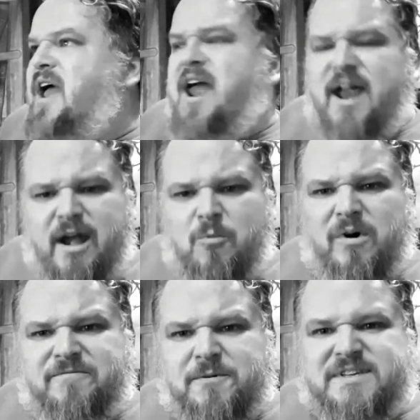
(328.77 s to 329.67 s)

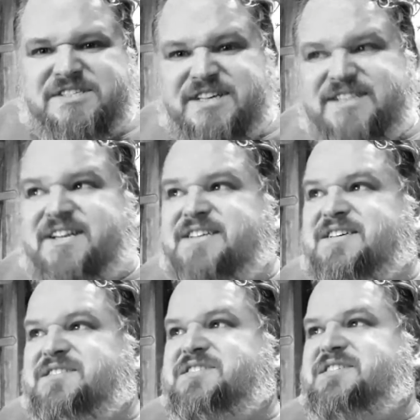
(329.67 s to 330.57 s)
Anyone from the 60s
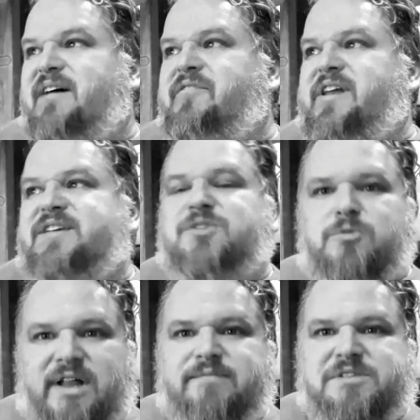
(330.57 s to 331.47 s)
and 70s who
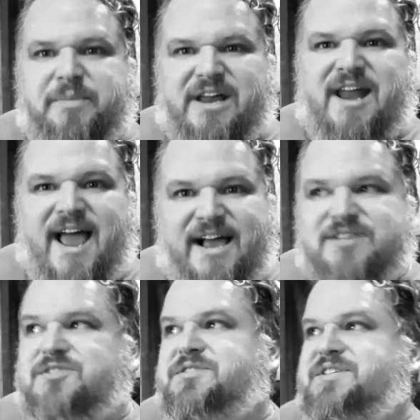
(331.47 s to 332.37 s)
claims to be an
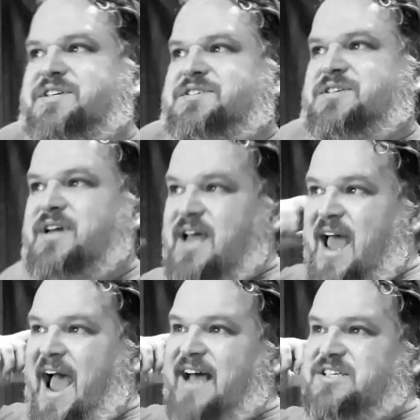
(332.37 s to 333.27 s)
exorcist
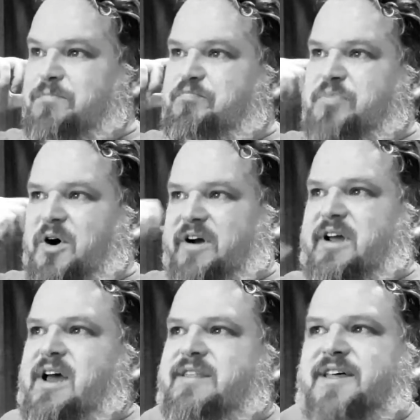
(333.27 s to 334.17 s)
has a book
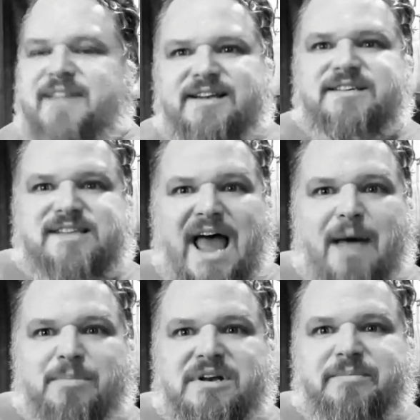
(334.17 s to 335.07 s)
that they just
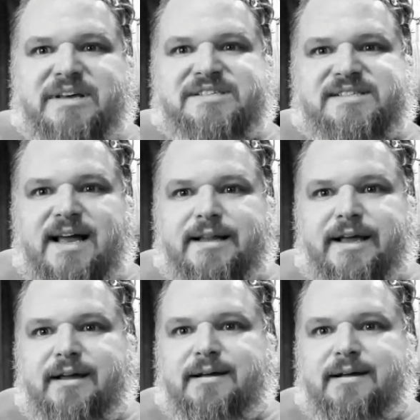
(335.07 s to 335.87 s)
happen to be selling.